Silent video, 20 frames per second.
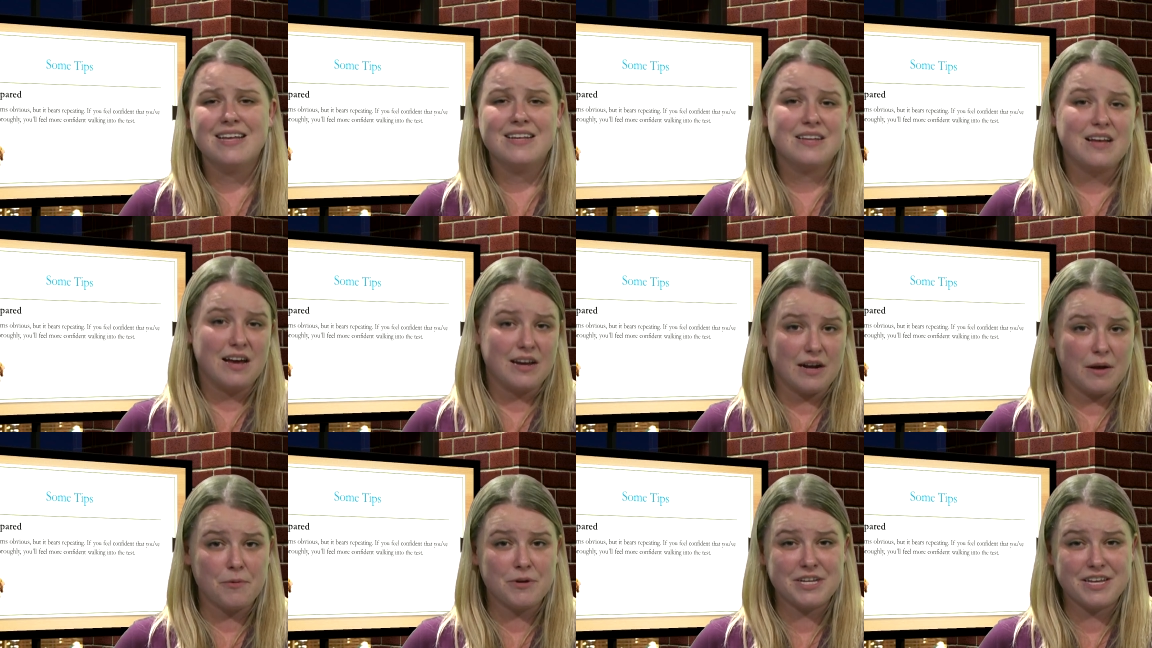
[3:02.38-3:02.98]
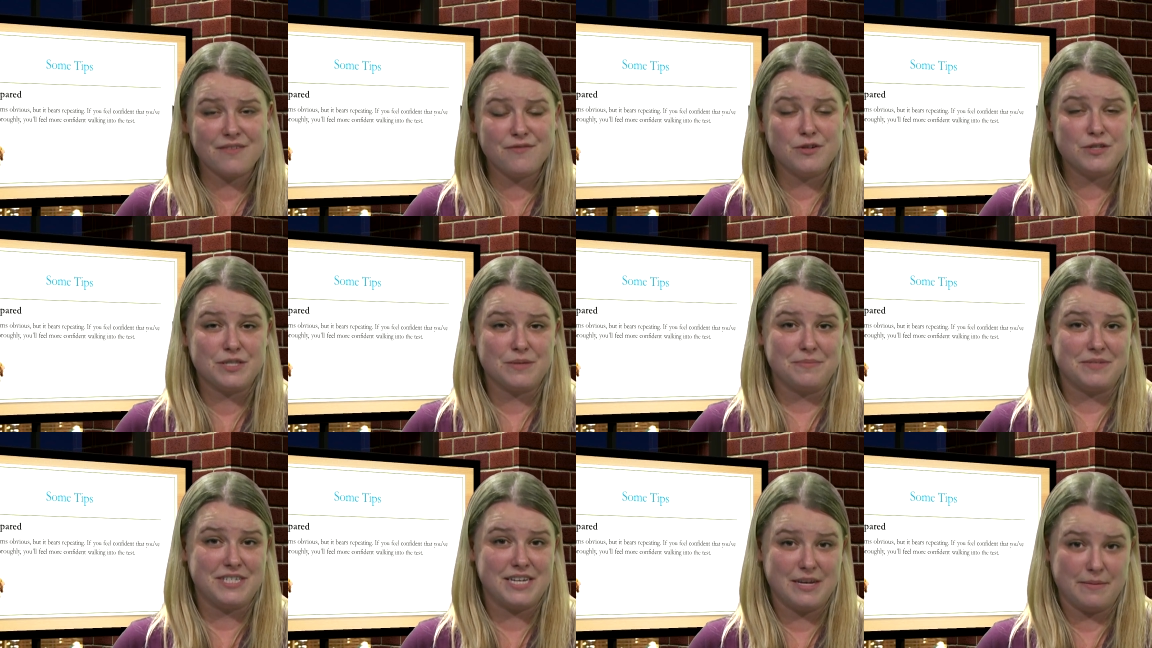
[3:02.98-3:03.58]
And I want to give you some
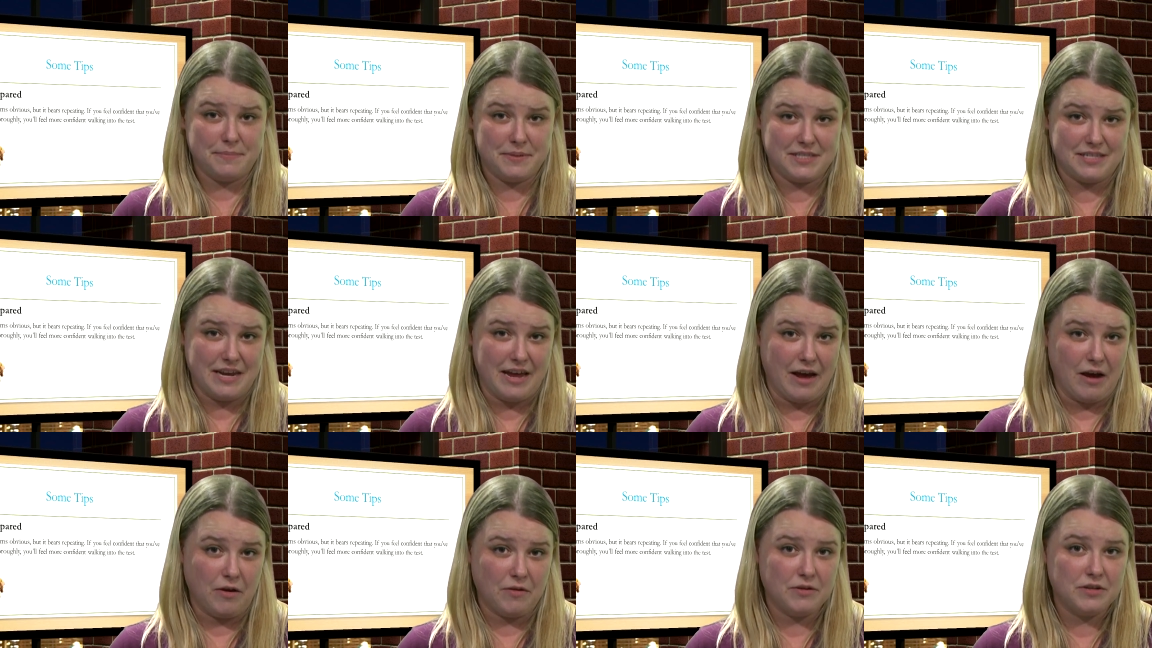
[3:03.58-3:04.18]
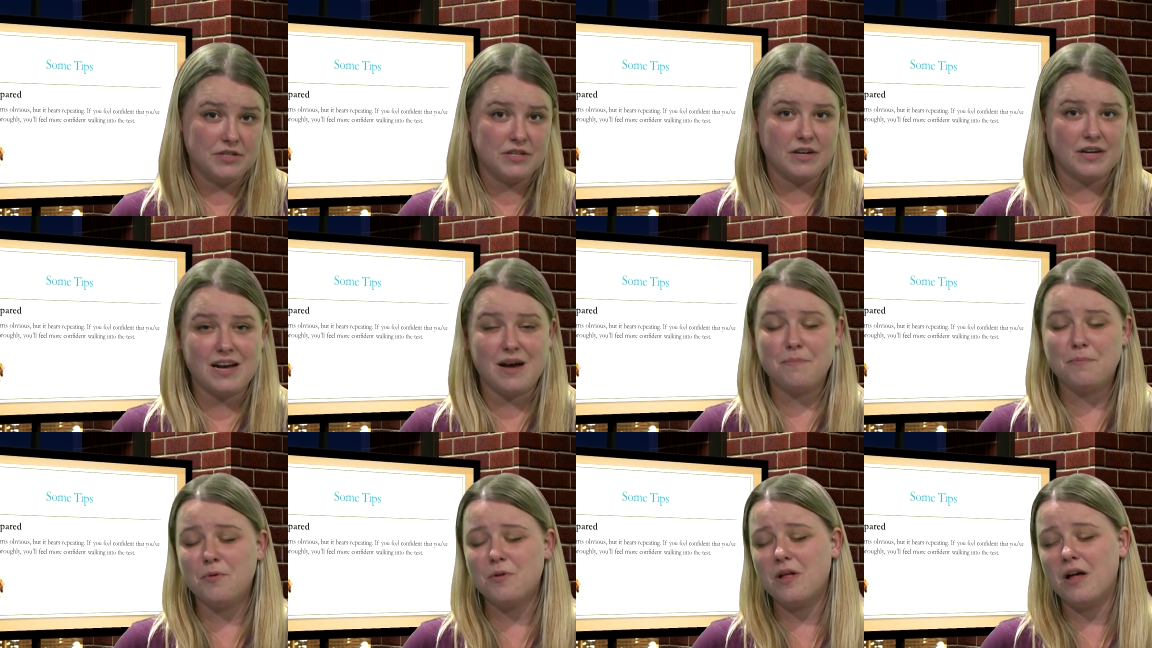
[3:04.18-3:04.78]
tips now. A
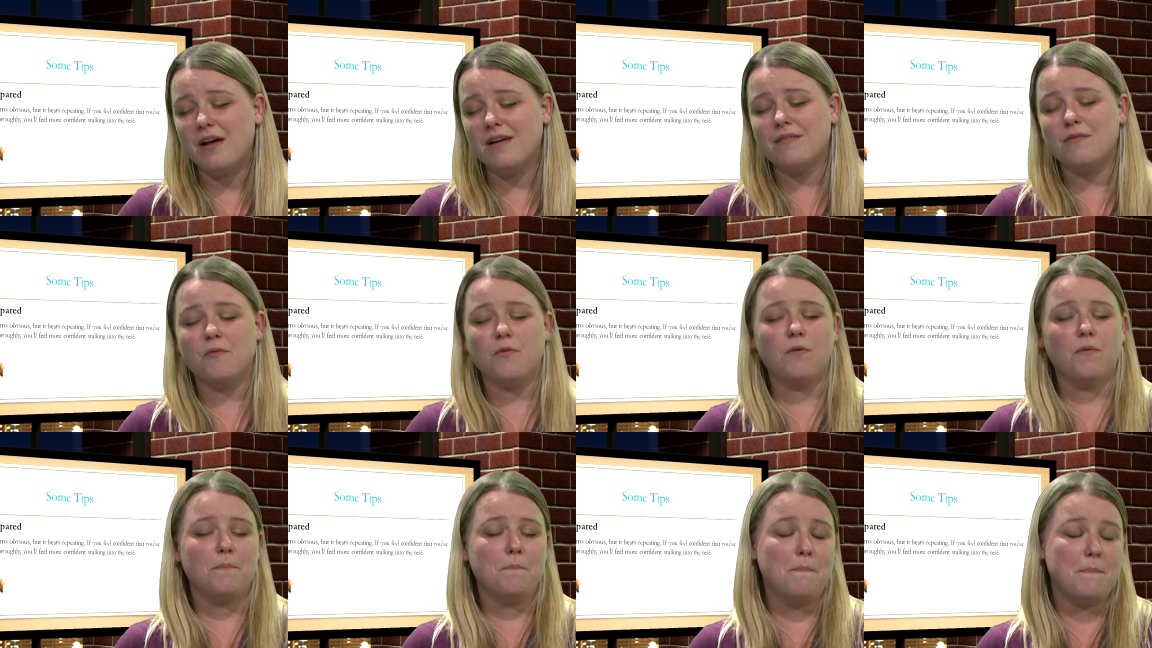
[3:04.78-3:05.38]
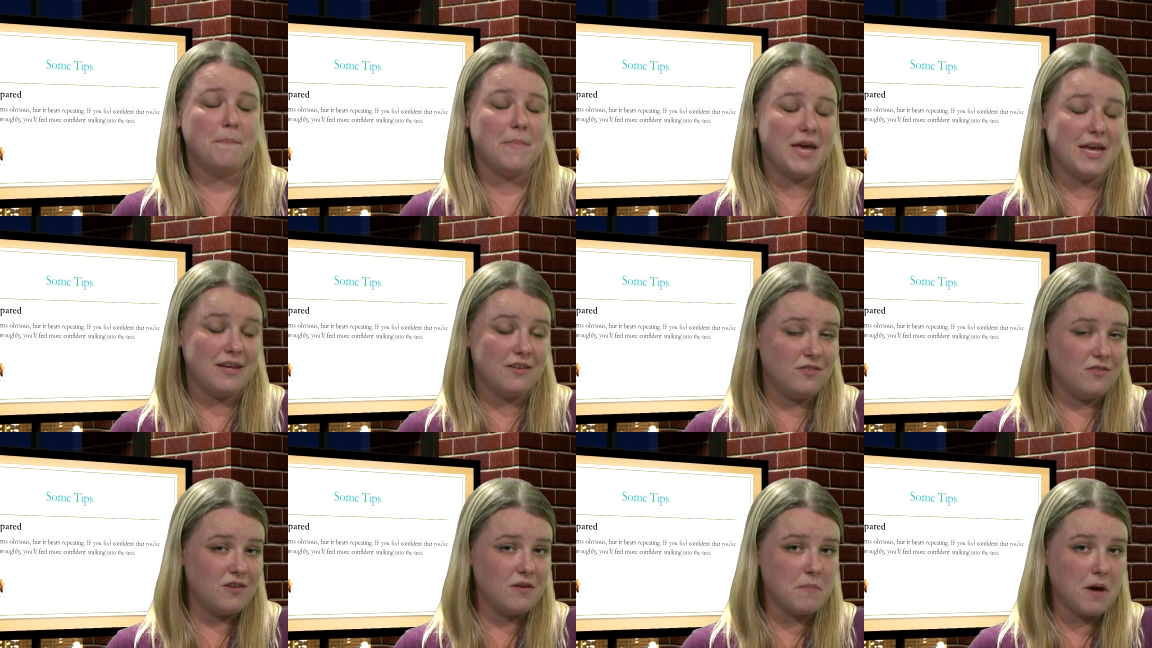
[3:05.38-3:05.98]
couple may
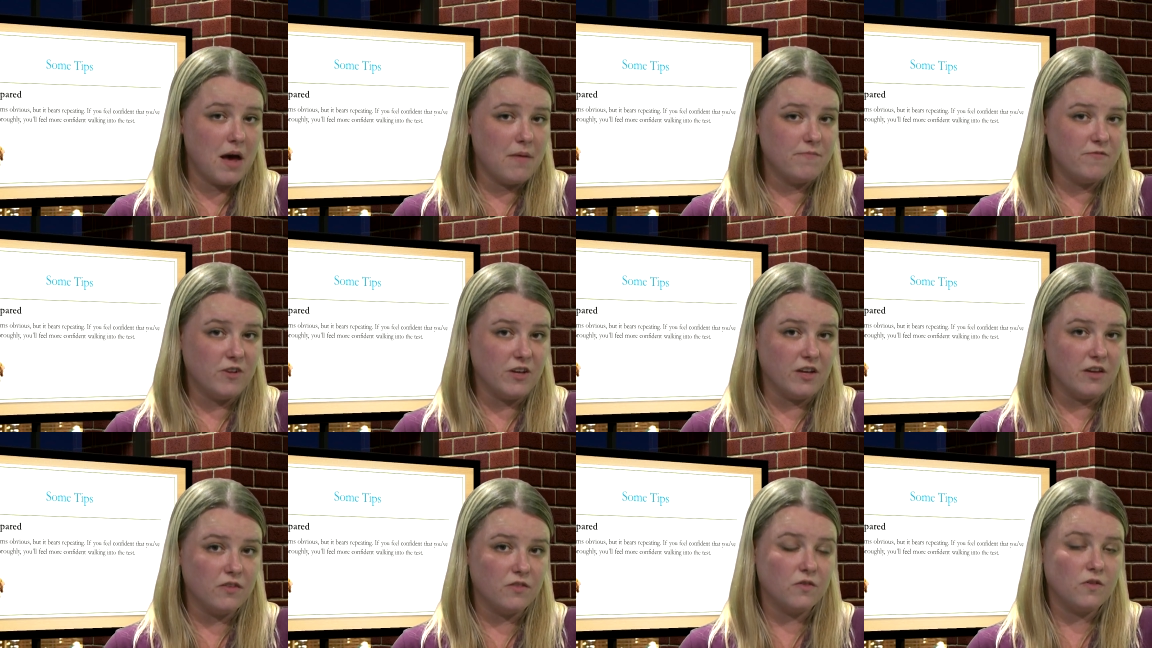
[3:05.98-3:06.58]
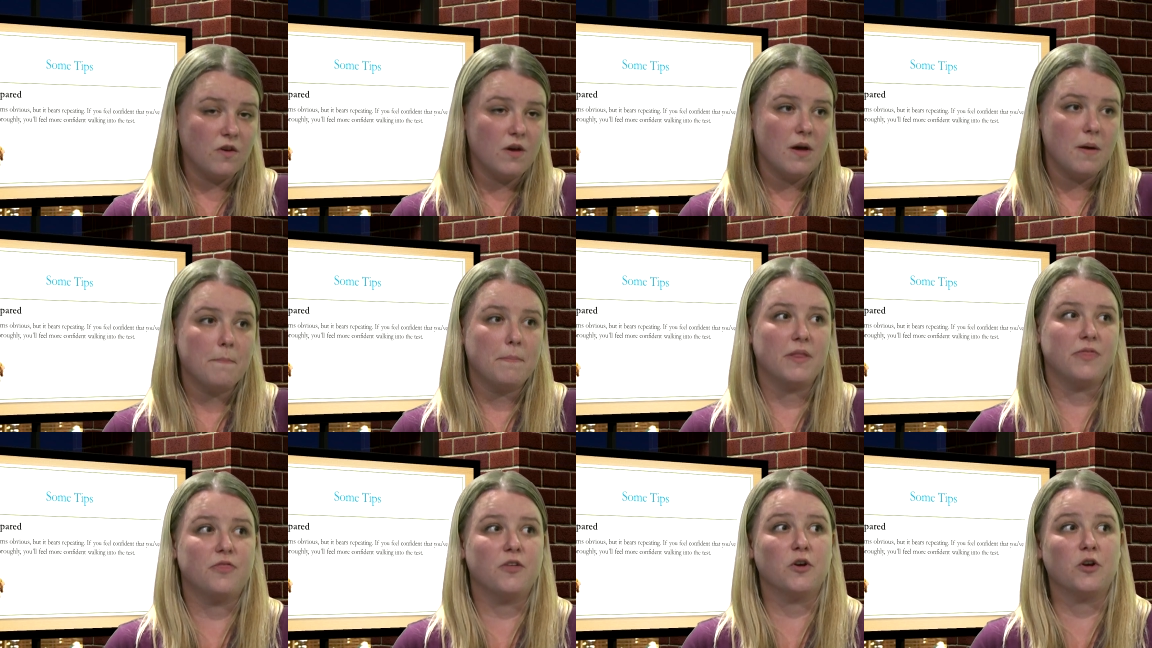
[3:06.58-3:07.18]
seem obvious,
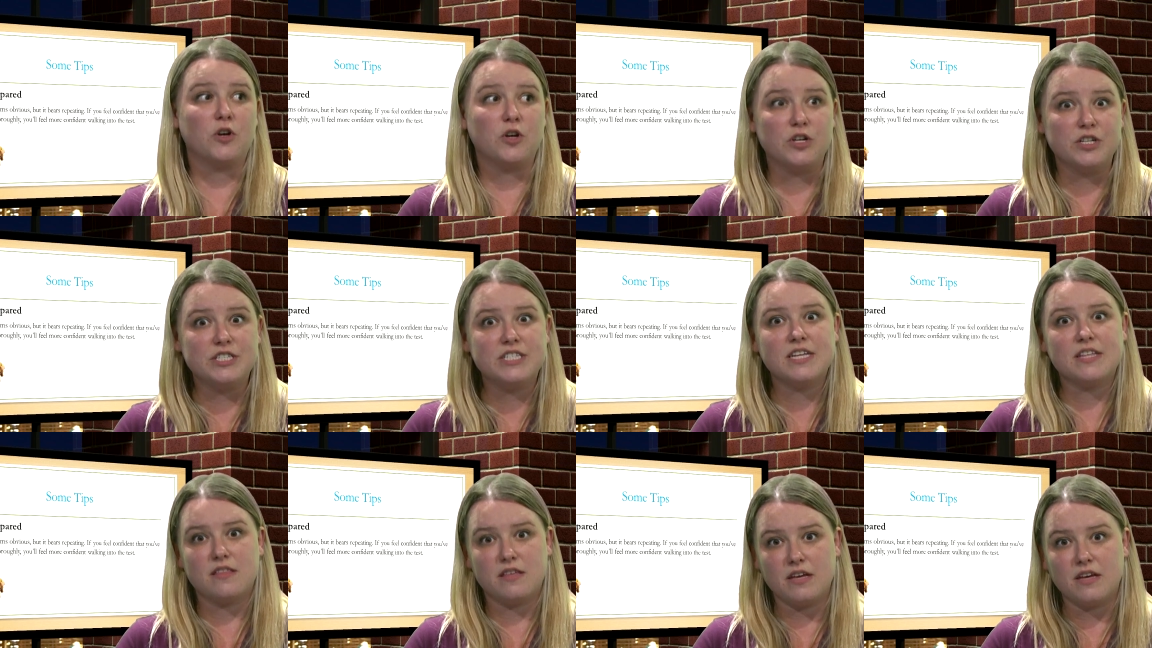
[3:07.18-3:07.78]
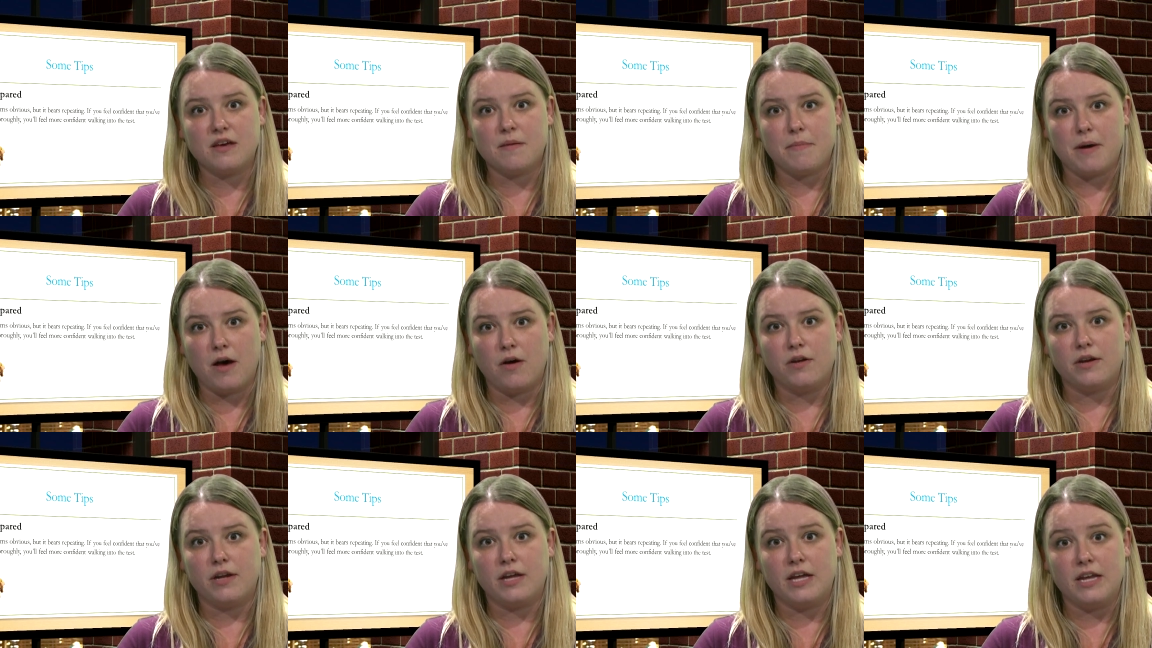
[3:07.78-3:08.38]
but they're good to think about
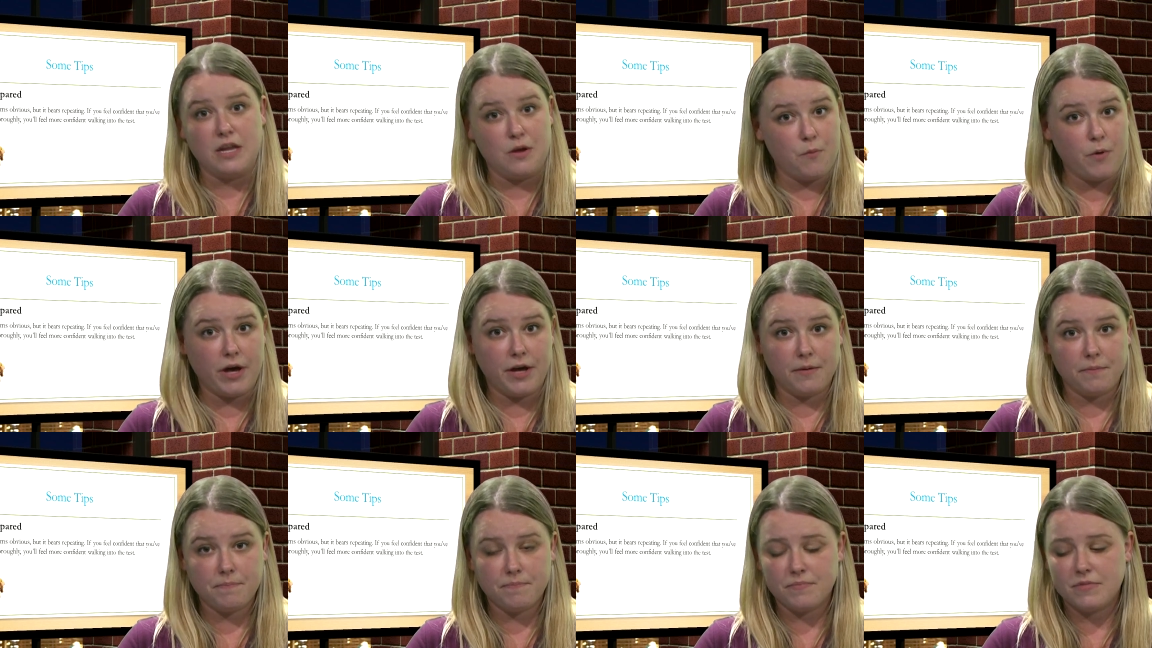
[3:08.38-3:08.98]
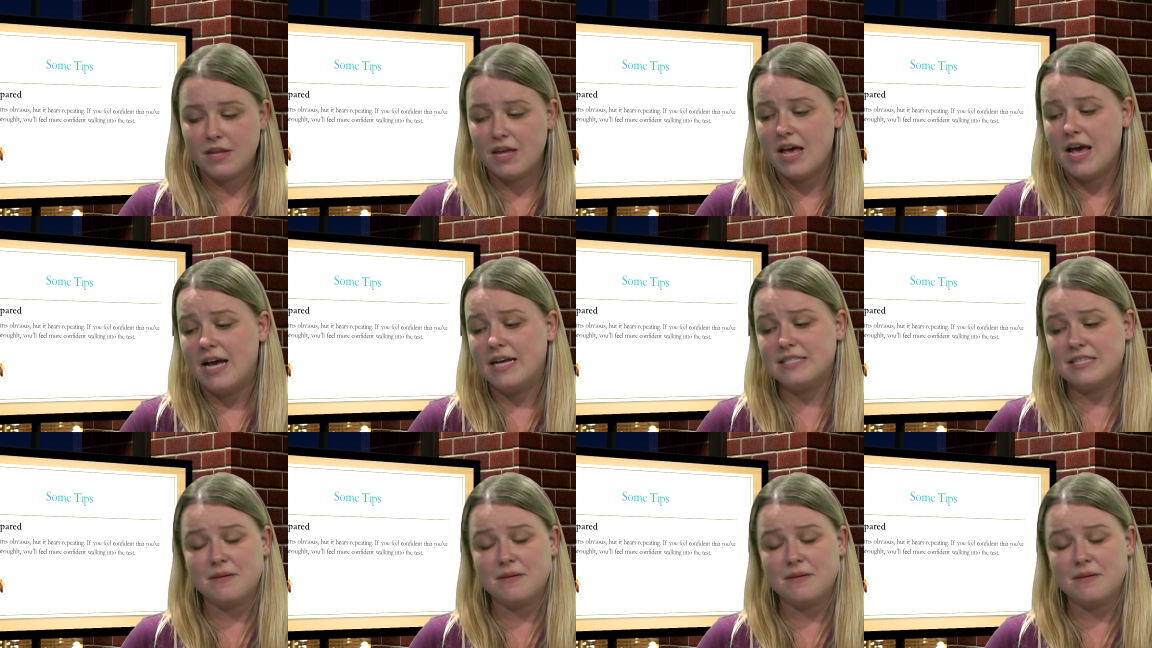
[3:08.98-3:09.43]
anyway. As I